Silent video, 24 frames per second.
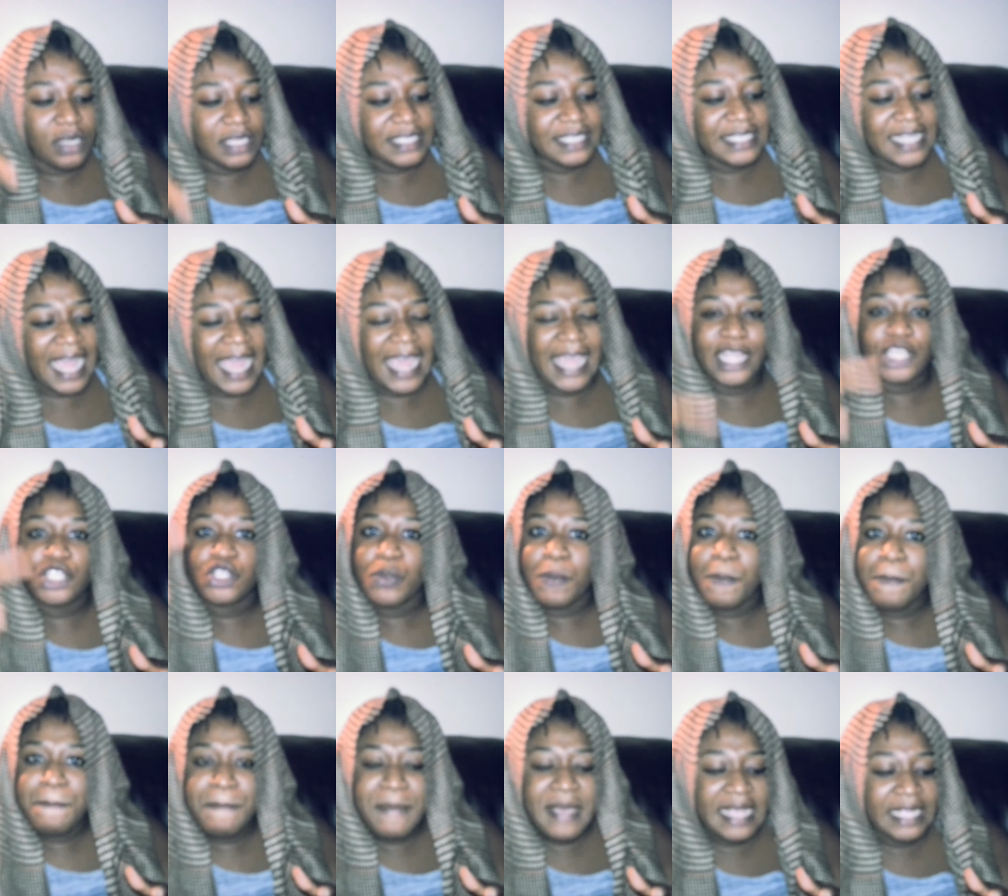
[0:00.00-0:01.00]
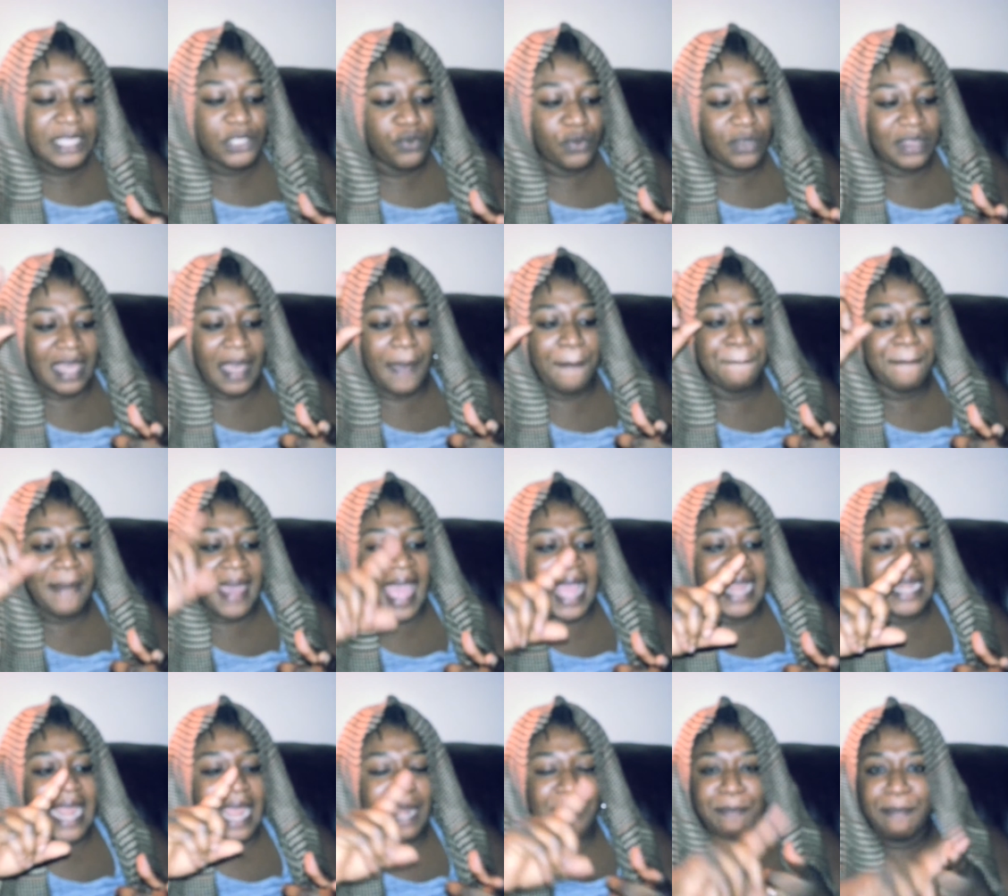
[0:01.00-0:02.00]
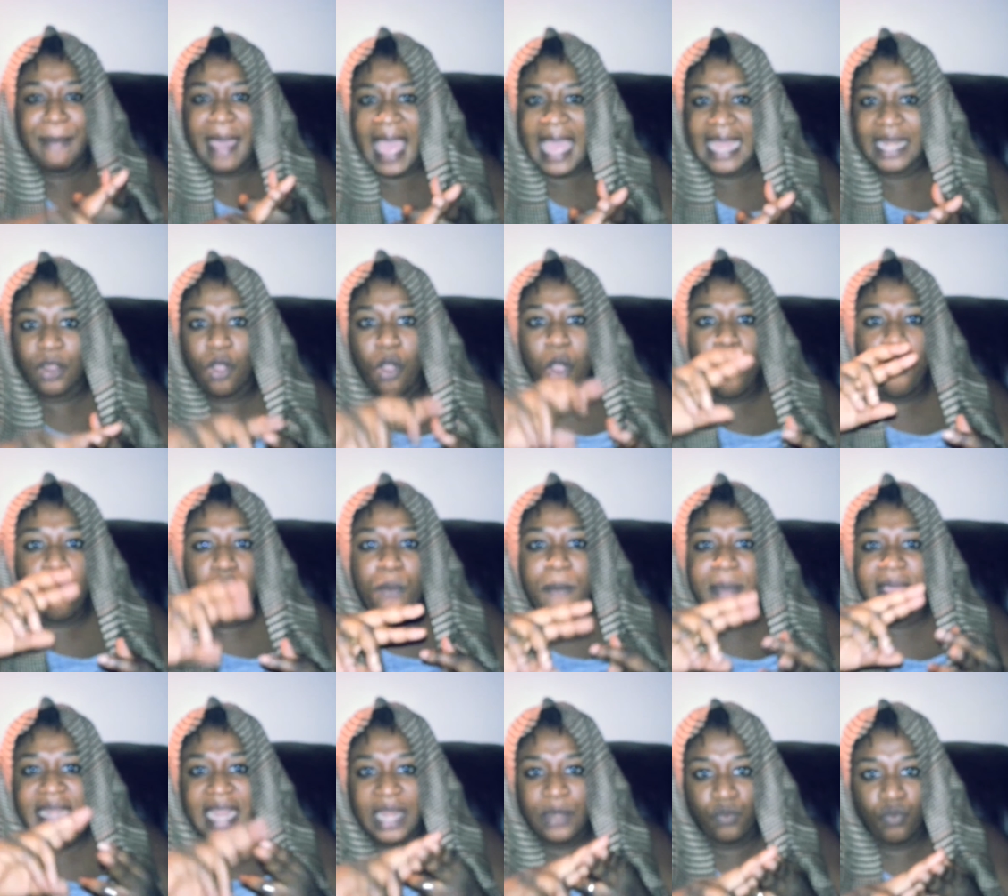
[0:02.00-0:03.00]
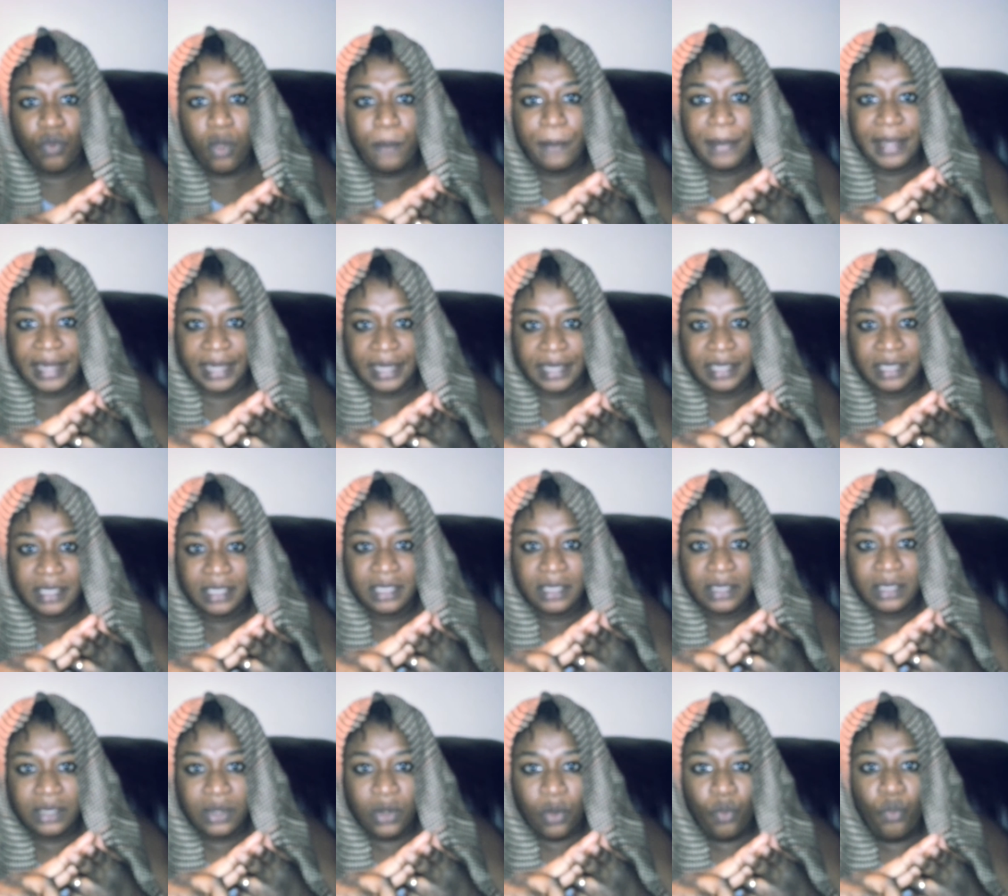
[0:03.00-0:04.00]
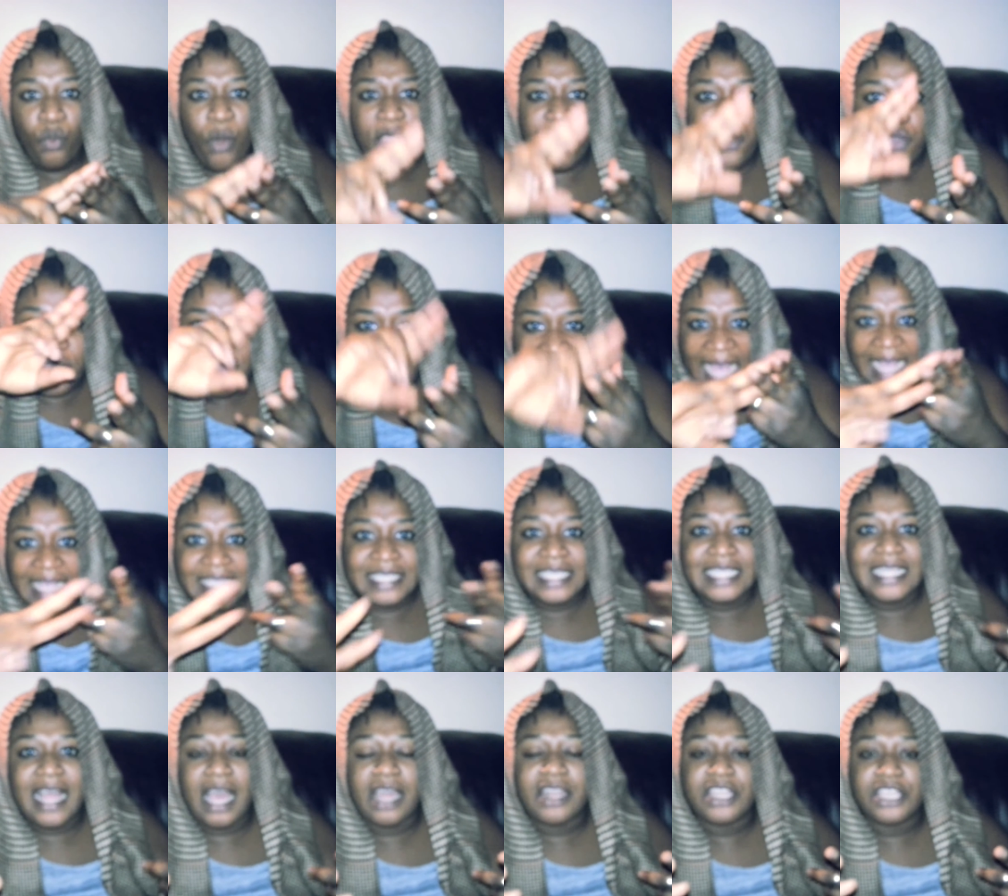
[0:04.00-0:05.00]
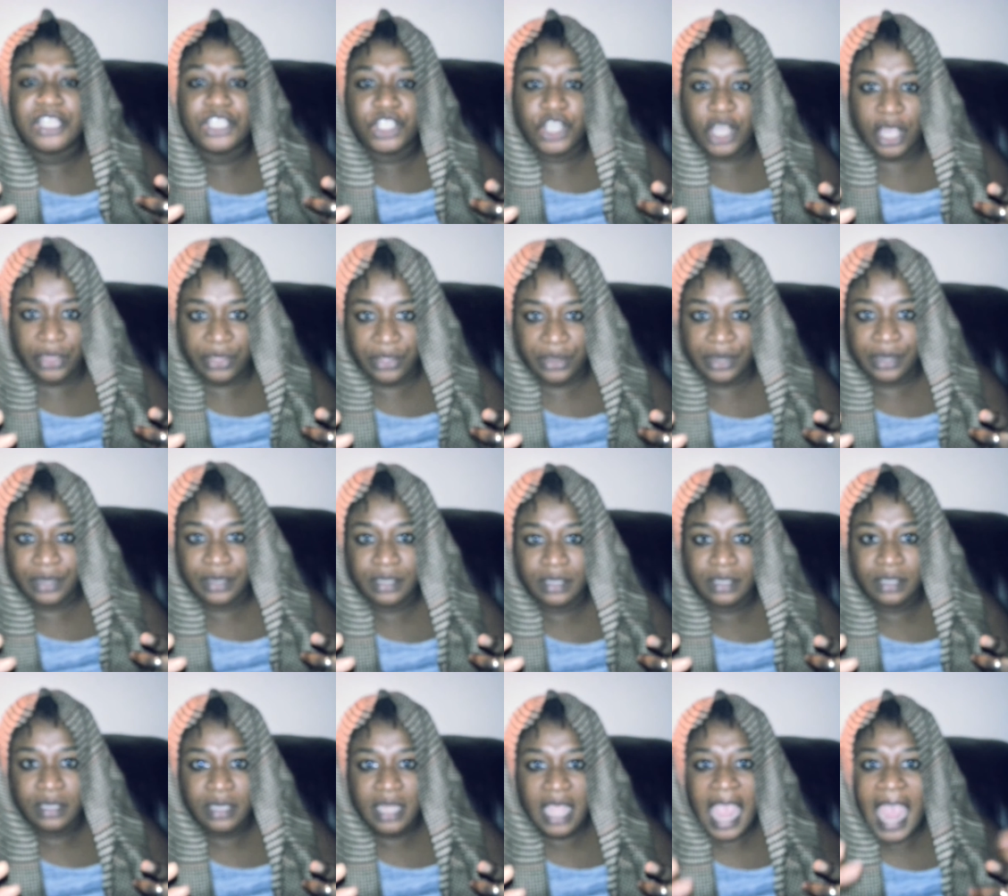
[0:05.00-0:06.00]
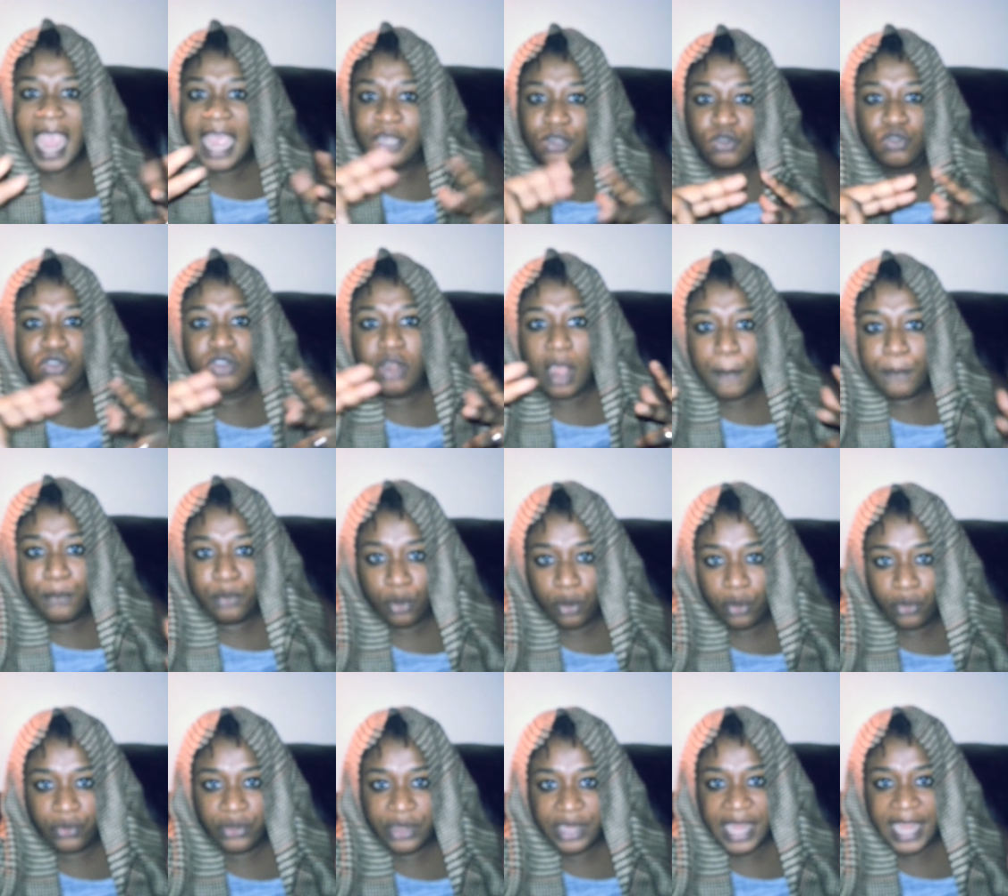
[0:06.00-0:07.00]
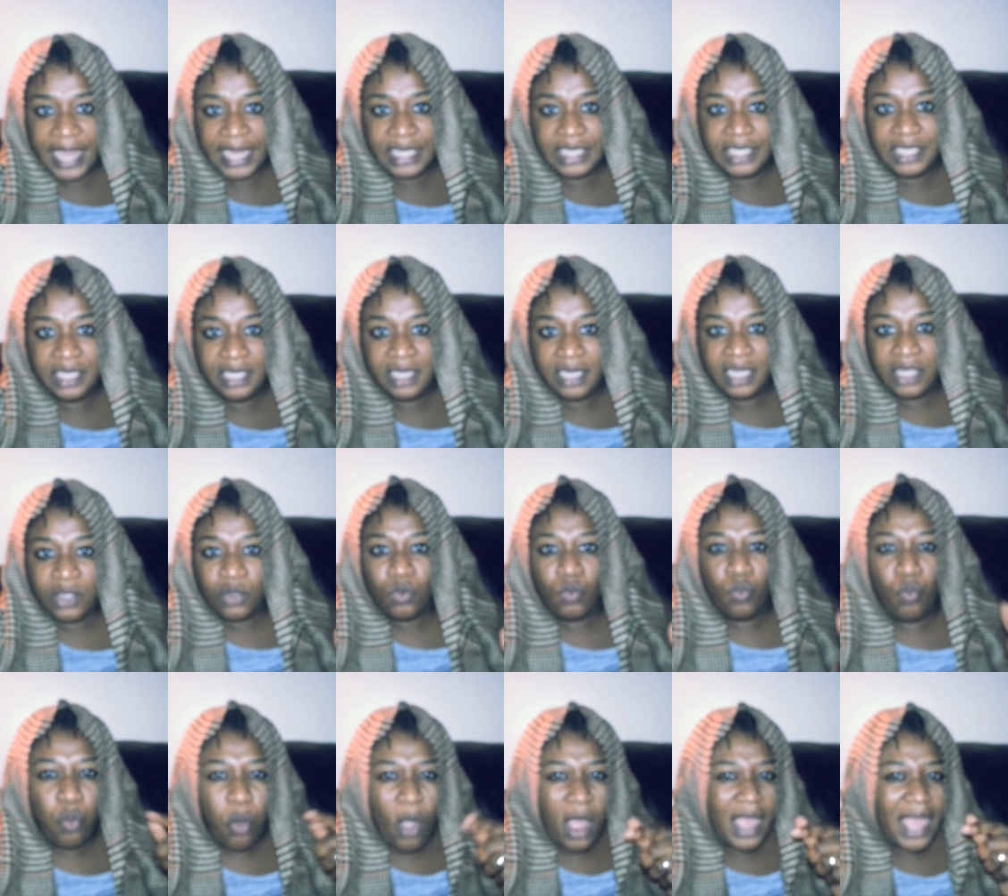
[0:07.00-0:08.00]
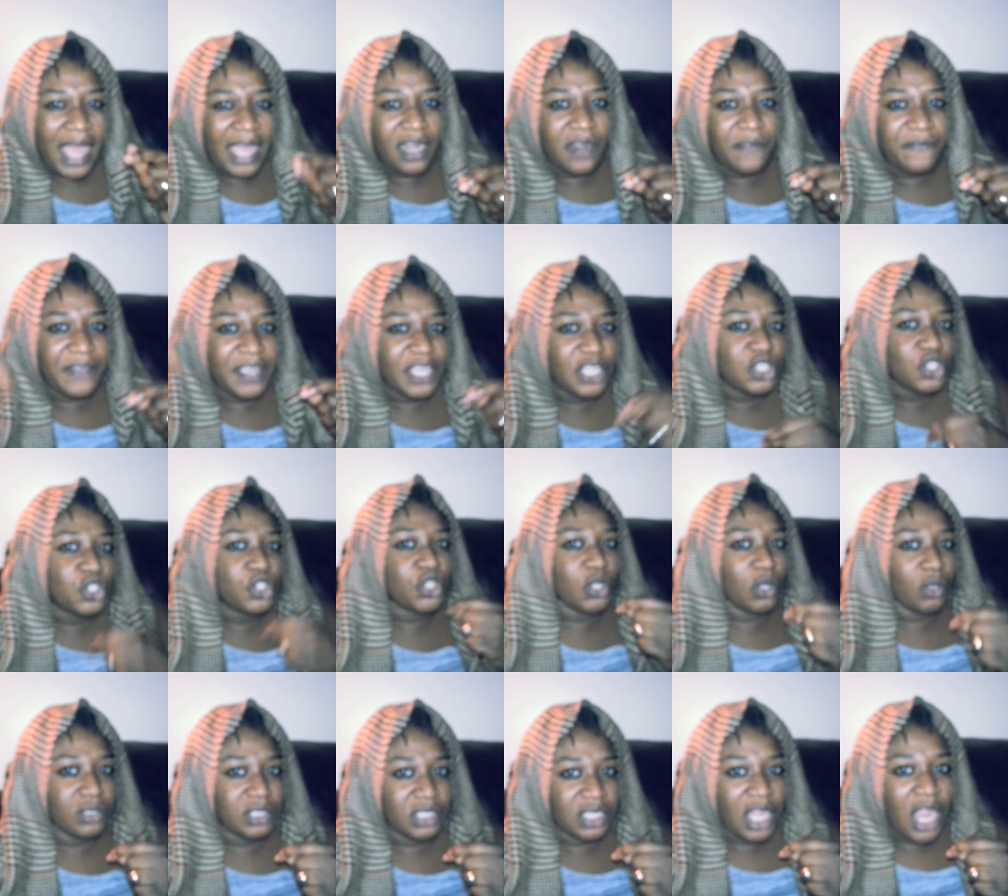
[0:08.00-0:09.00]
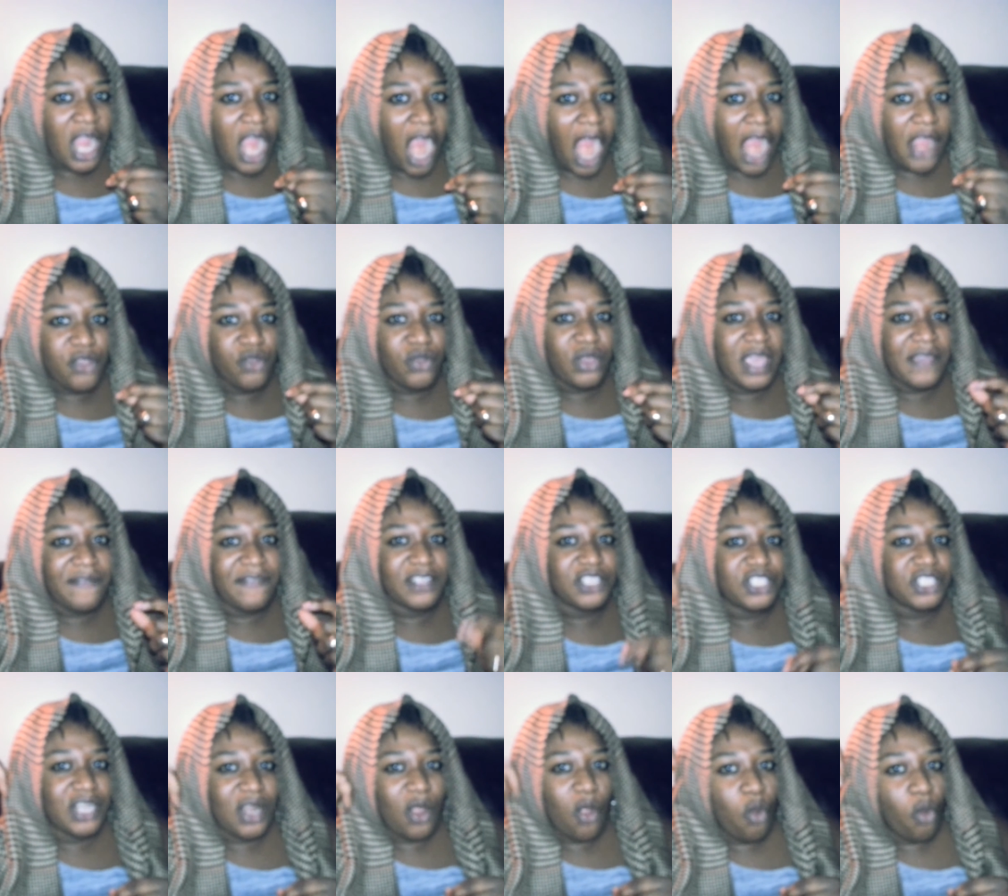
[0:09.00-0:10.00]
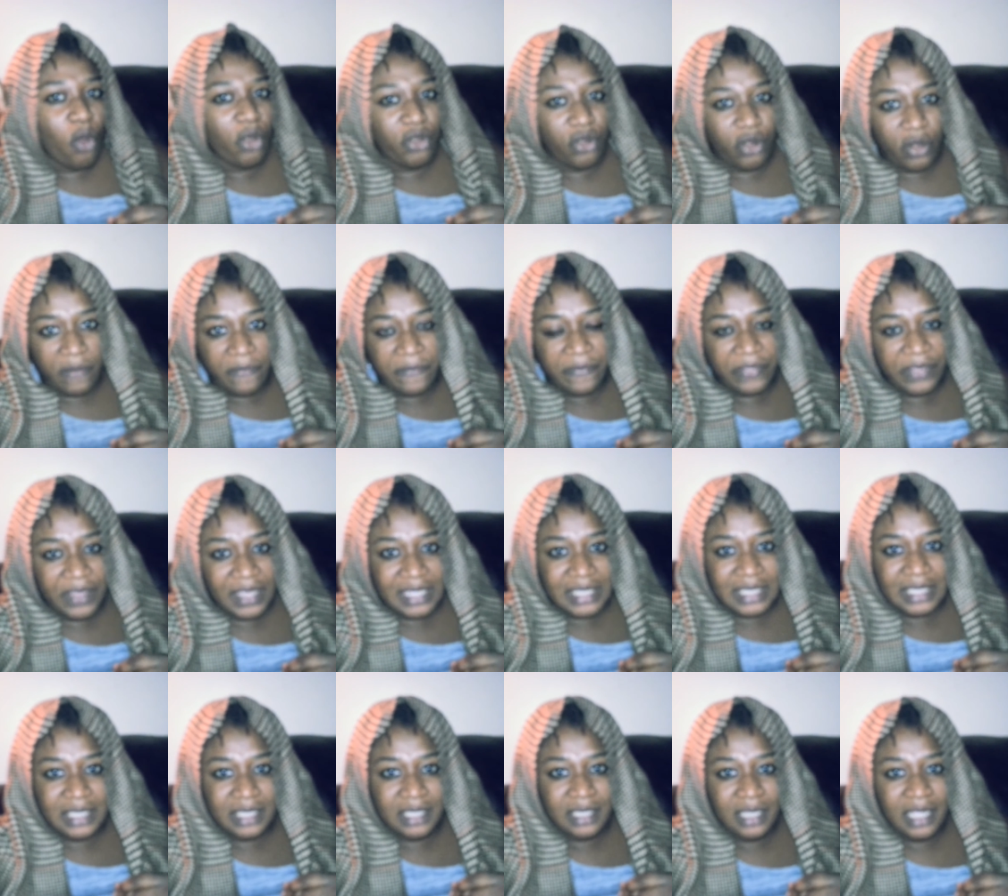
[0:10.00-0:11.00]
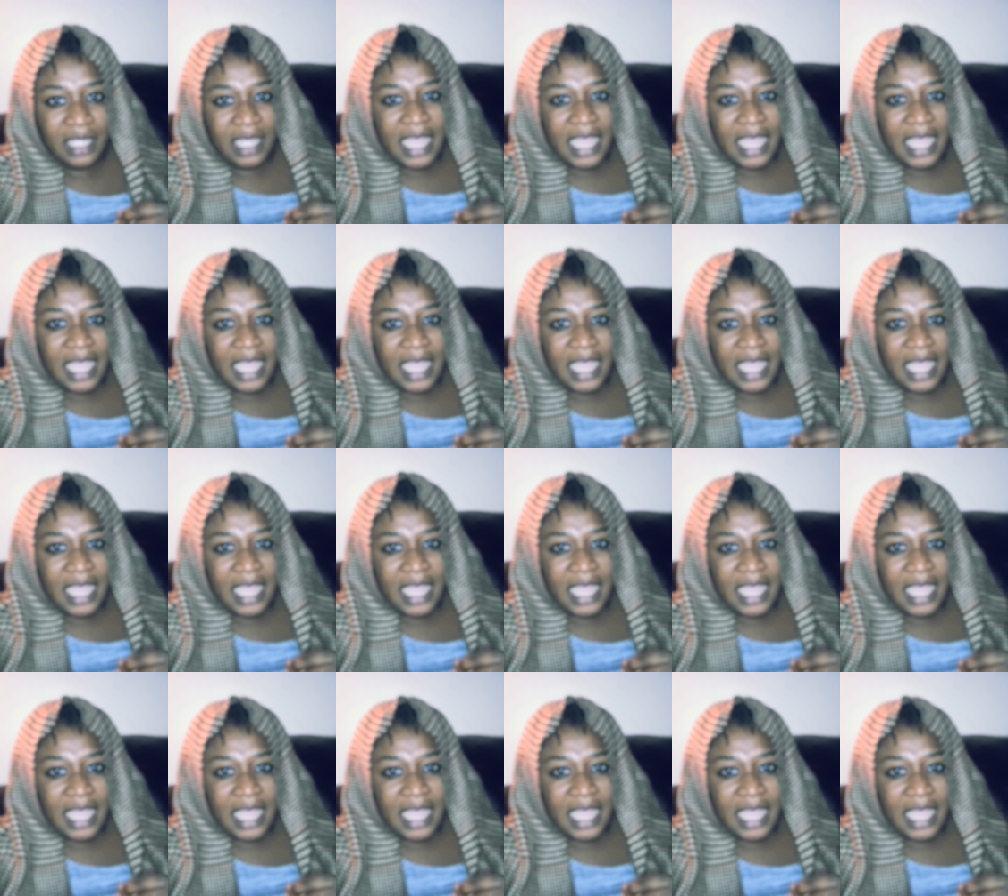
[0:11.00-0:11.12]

decide to meet with a man and man or woman and woman, where you cancel out each other and do not procreate, what kind of insult are you giving to the order of things?